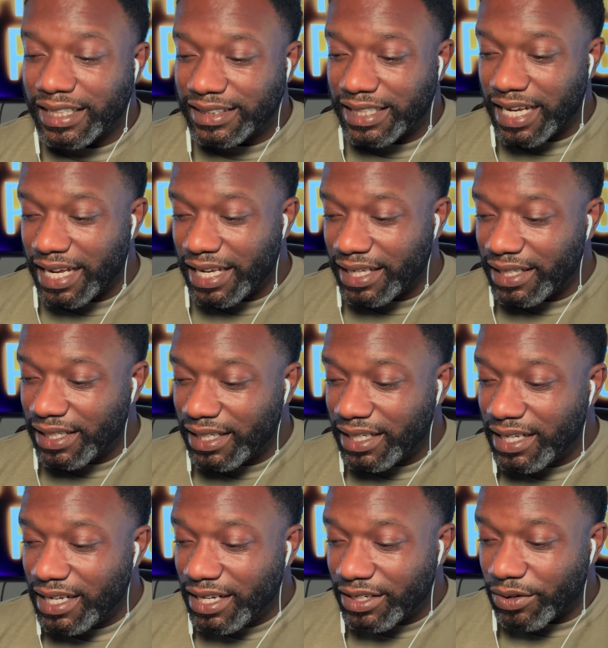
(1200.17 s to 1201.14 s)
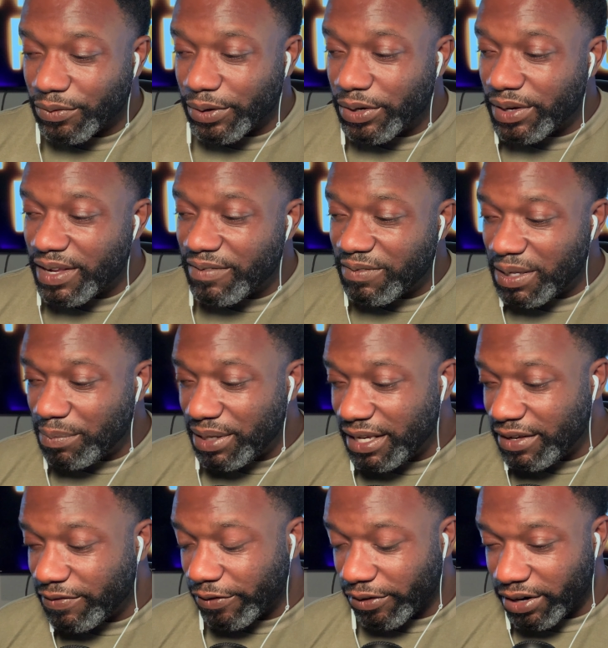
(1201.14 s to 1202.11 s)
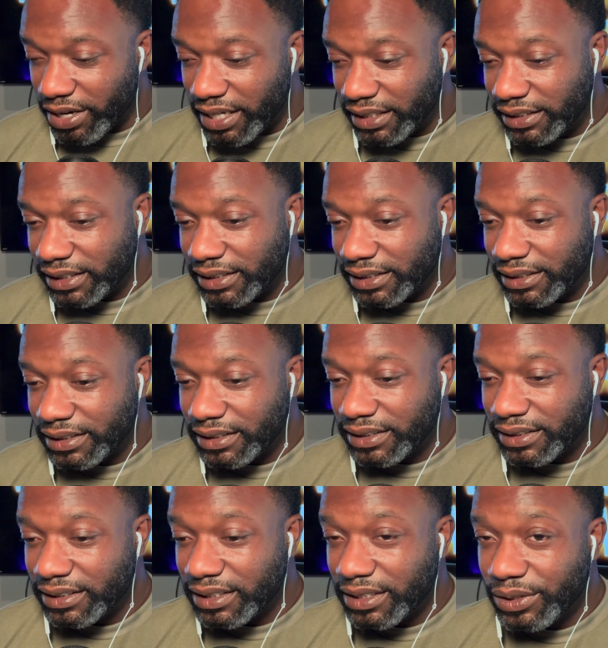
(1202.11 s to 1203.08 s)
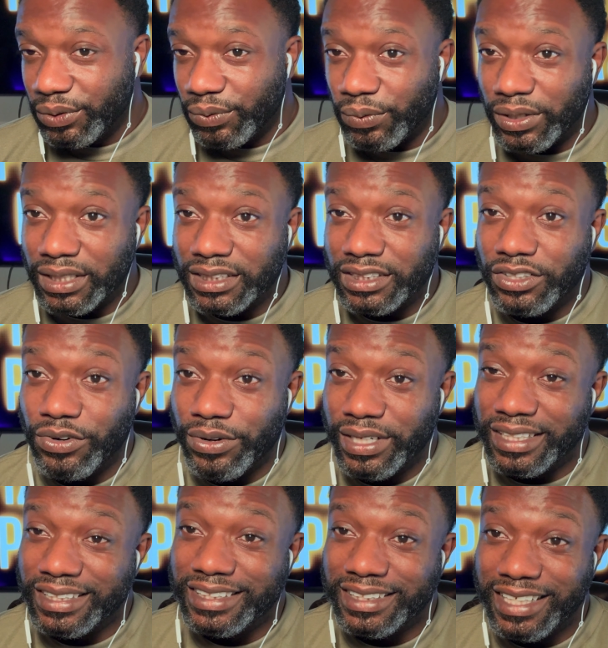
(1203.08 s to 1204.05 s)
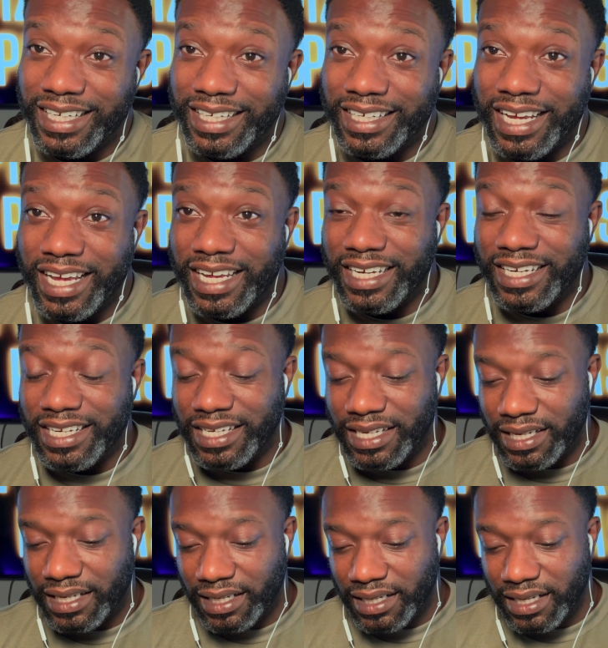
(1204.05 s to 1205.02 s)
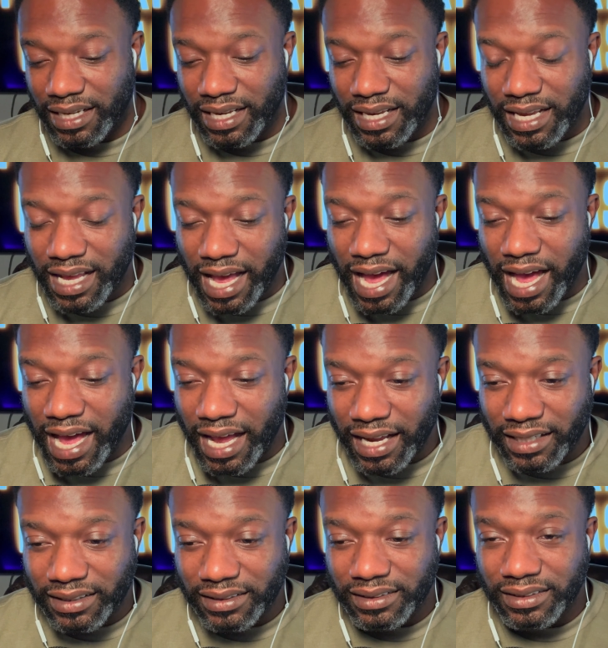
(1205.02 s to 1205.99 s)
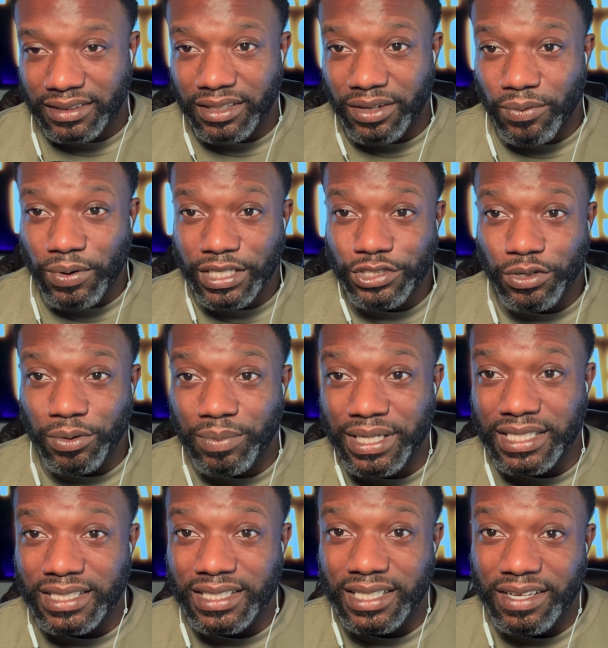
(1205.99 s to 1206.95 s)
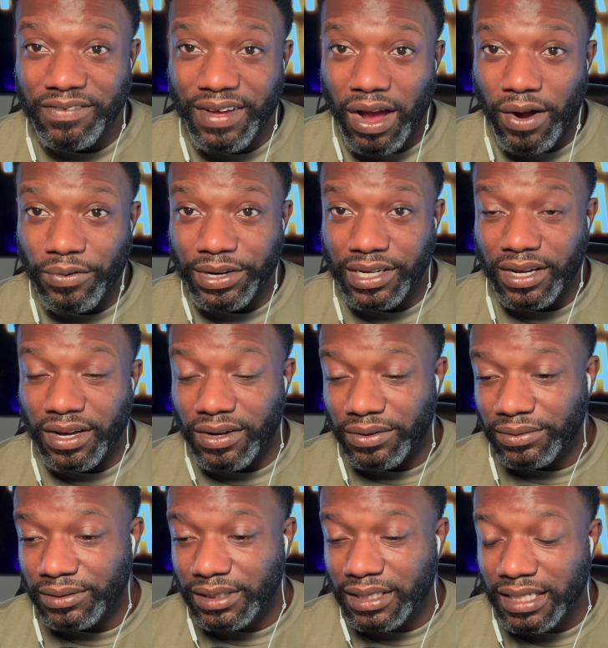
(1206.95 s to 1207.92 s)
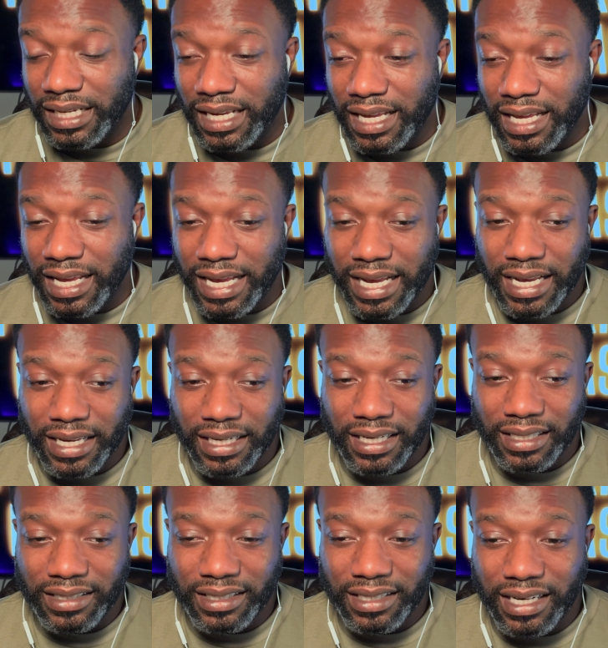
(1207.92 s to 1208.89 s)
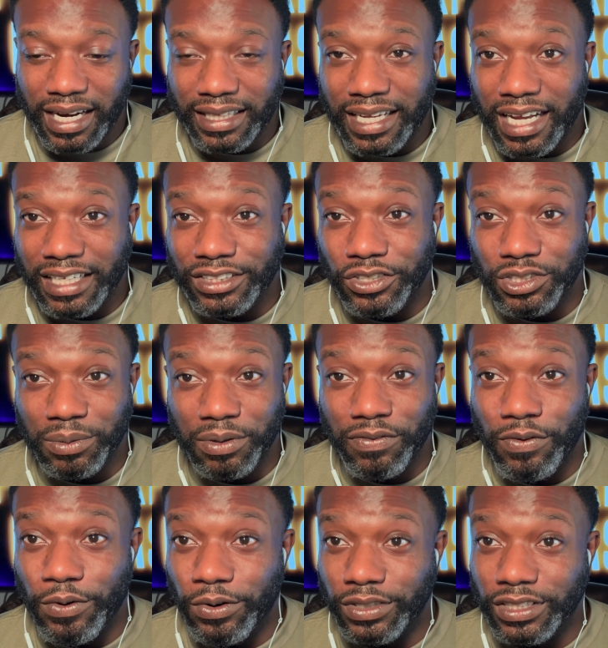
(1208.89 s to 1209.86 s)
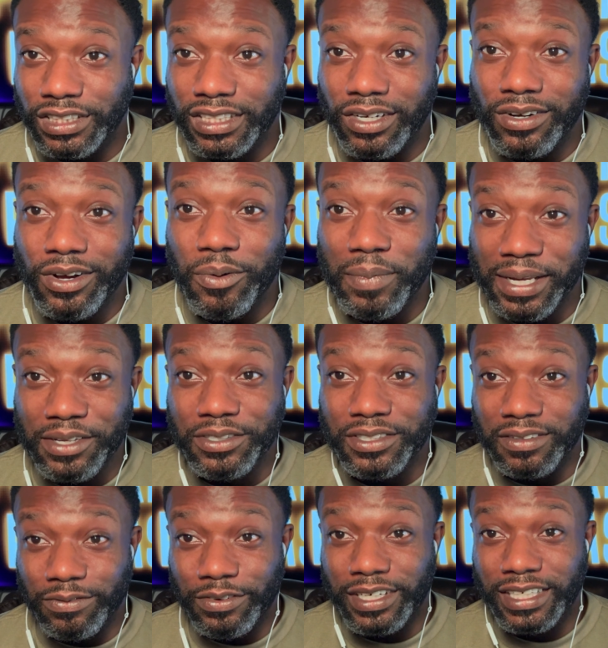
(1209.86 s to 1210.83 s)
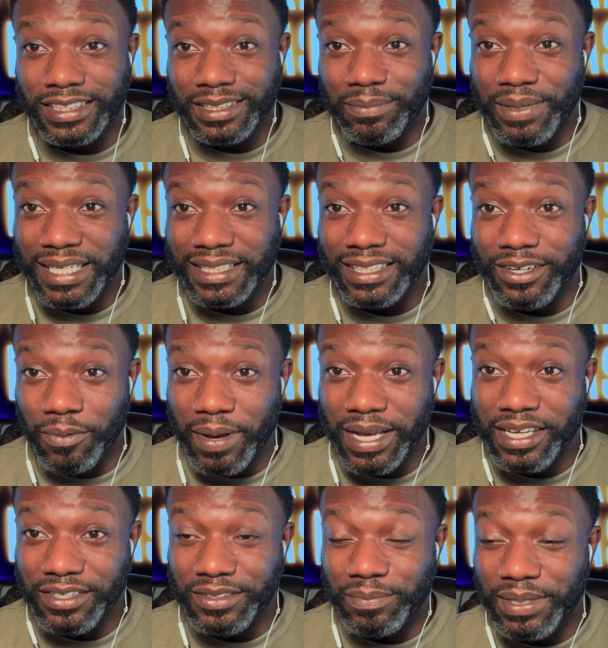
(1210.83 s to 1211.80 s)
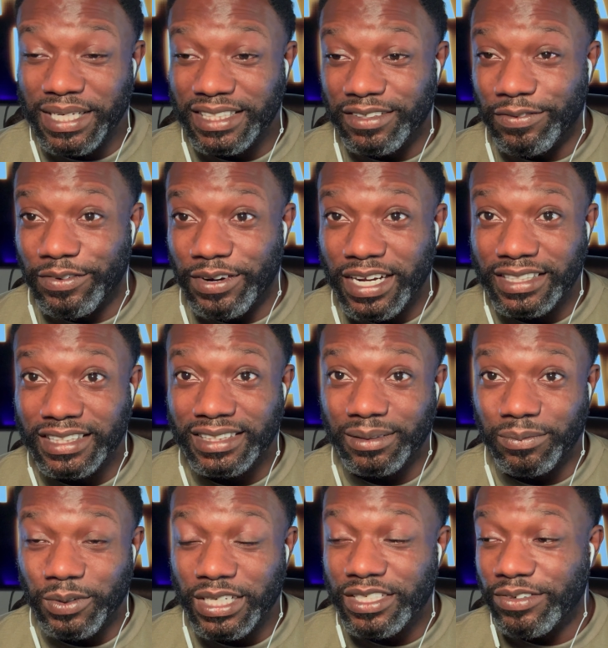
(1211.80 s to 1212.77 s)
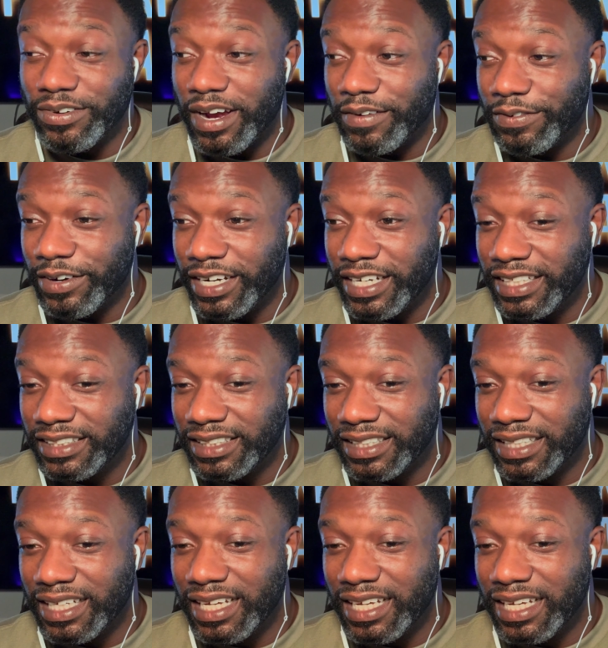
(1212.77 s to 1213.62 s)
say the real MVP for us was Chris and Andy at the West Shore Pizza in Valrico. And and I think I told you before on the show, go make you some friends and pizza, go make you some pizza friends and some restaurant friends.